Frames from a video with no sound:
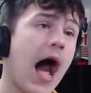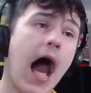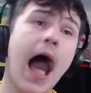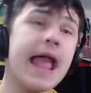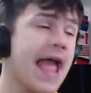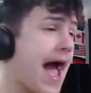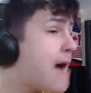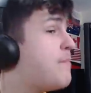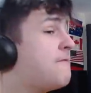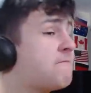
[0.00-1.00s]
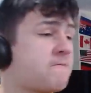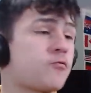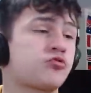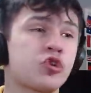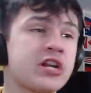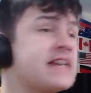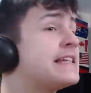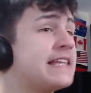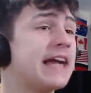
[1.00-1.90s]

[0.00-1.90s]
I am freezing.